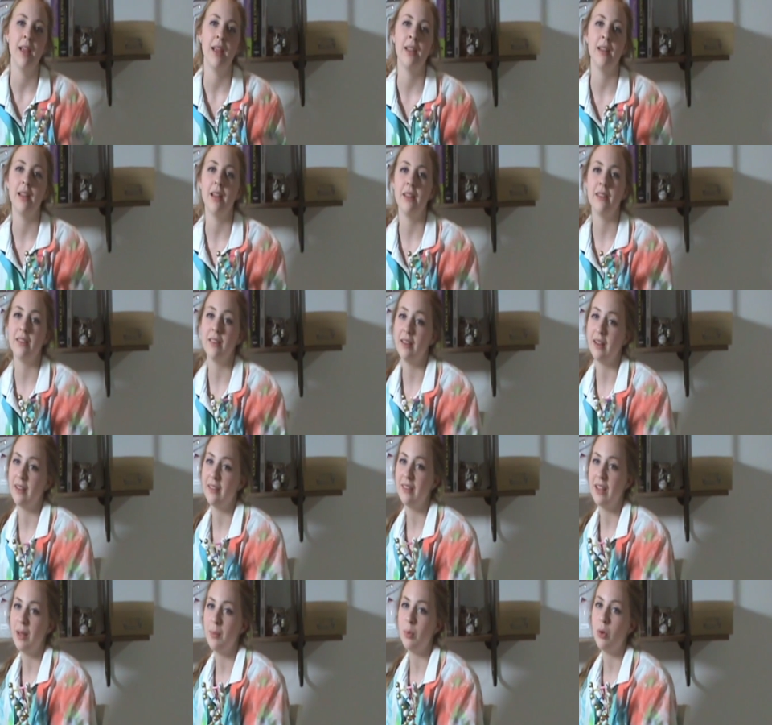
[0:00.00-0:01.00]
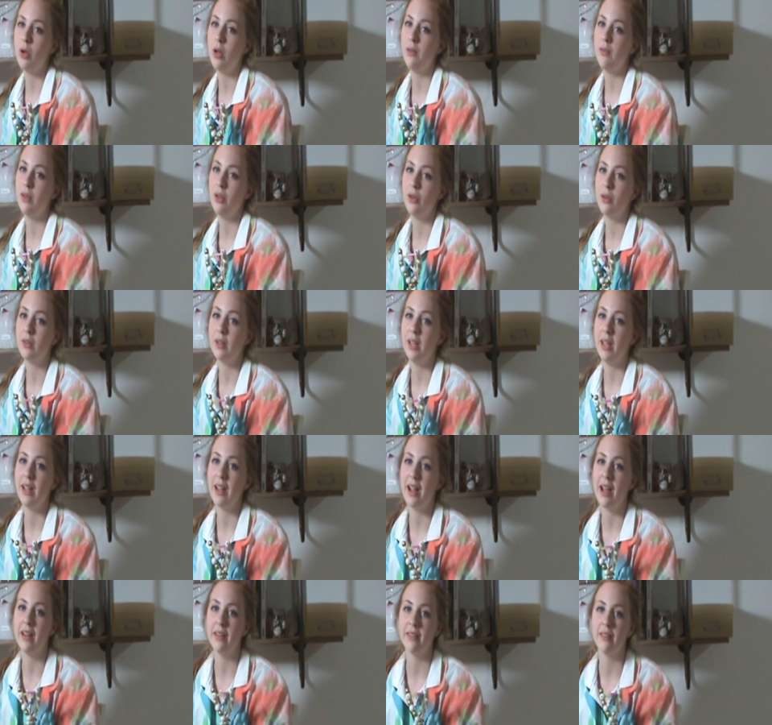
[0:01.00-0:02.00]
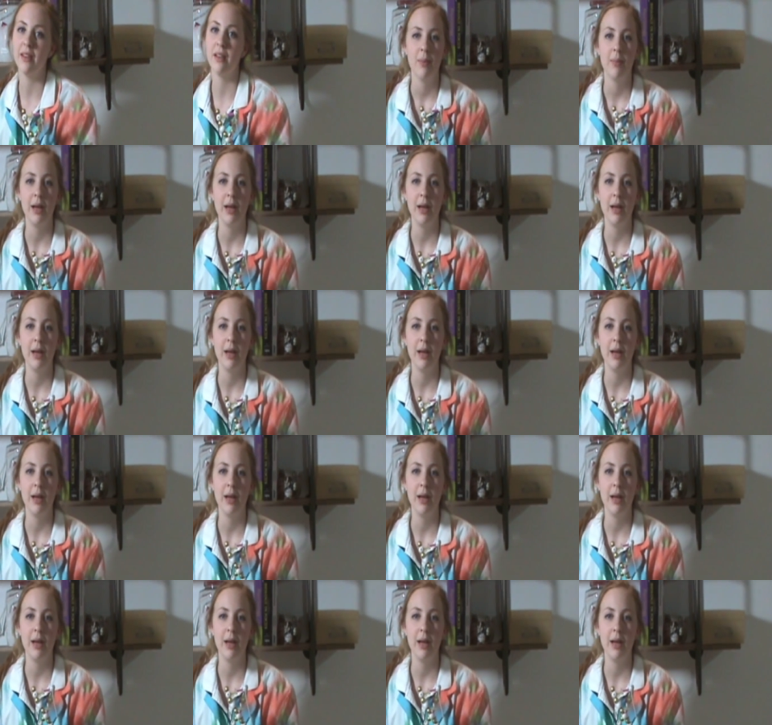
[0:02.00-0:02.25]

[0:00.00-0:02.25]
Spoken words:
and it's an example of a nucleic acid.